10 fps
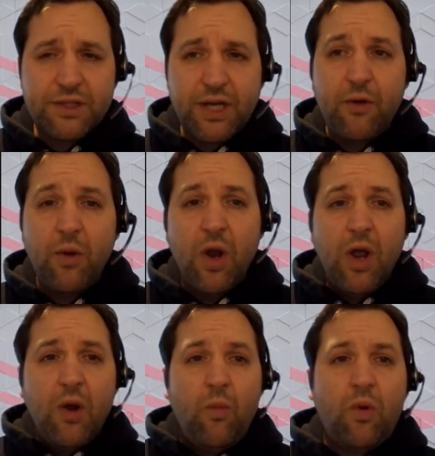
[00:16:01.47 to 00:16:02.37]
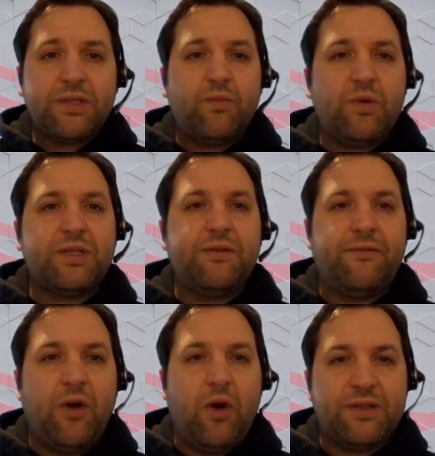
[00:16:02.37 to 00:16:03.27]
So what's the
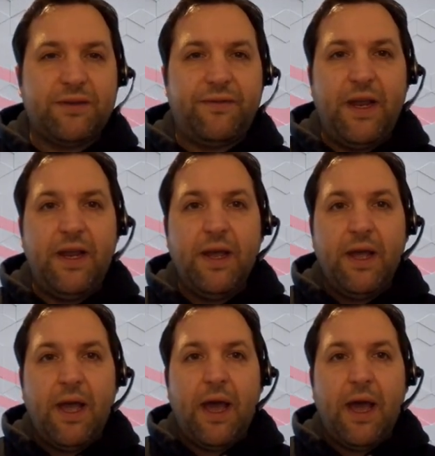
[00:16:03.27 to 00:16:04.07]
philosophy